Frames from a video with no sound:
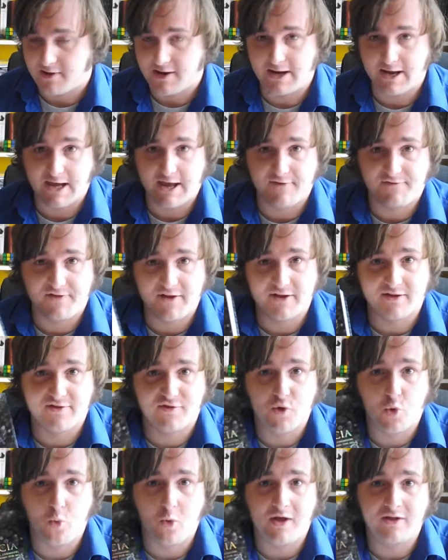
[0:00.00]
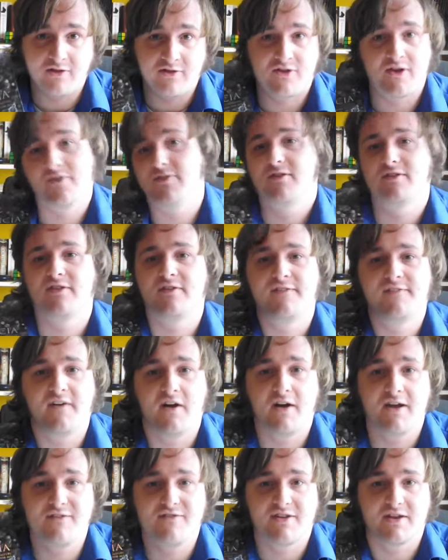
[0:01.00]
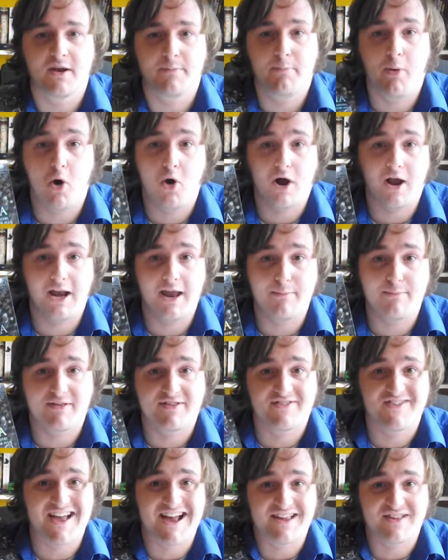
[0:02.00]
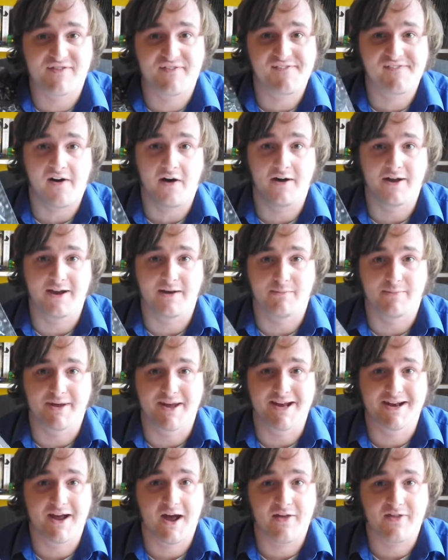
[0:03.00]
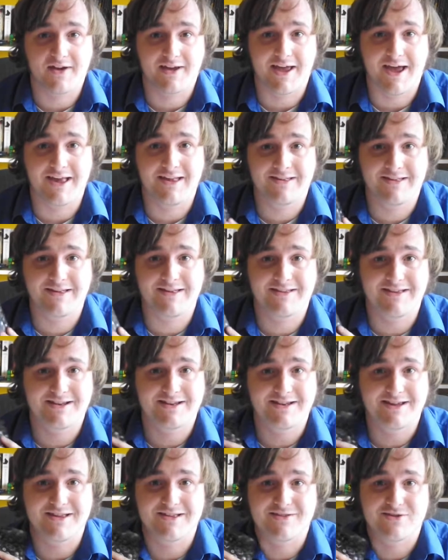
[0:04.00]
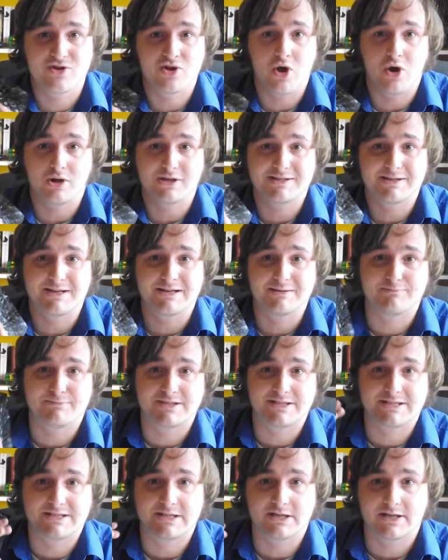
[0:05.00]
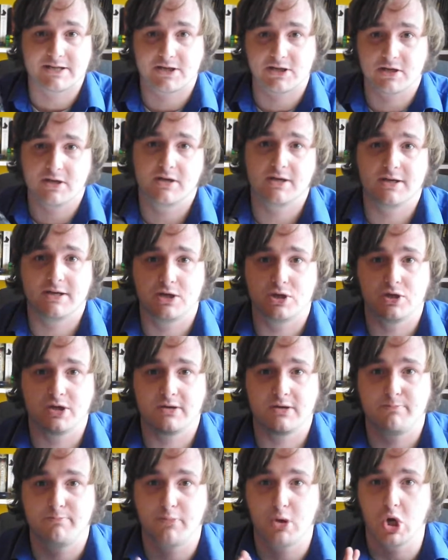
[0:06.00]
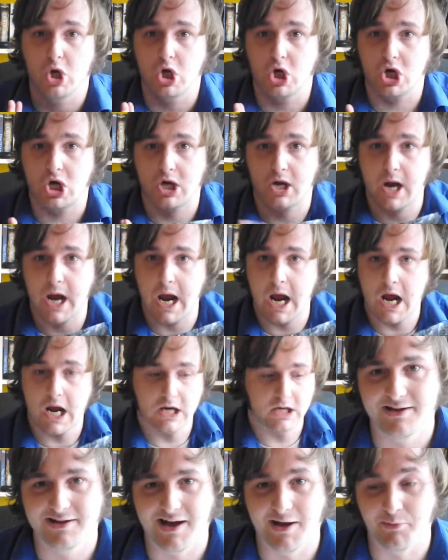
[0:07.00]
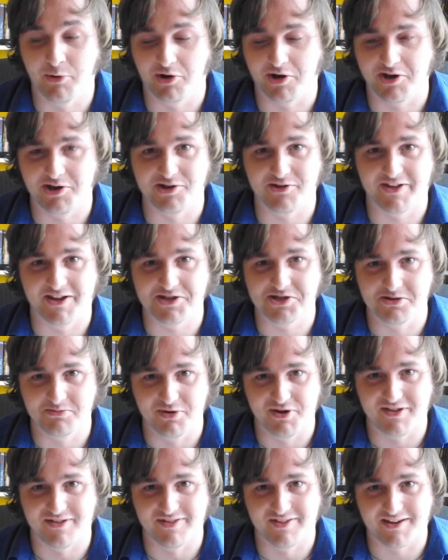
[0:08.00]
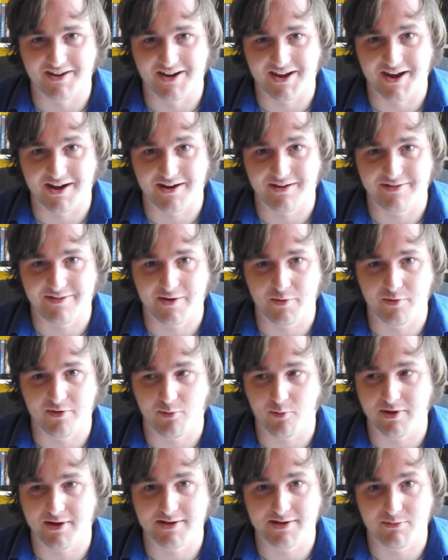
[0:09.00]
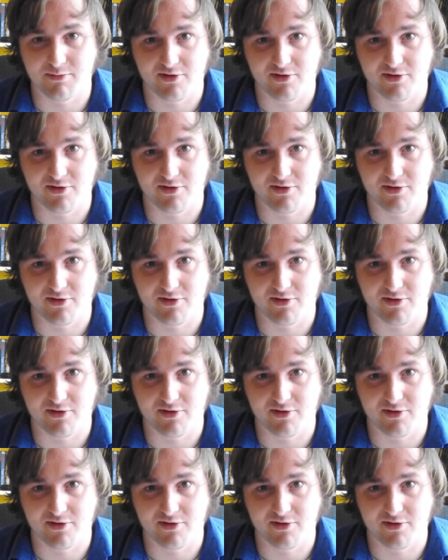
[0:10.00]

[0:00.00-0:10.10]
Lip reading: Like, if it's the one thing that survives an apocalypse, that's fine, but in other cases it is not a particularly good book. I'm not going to do that two-person thing again because that was weird, I'm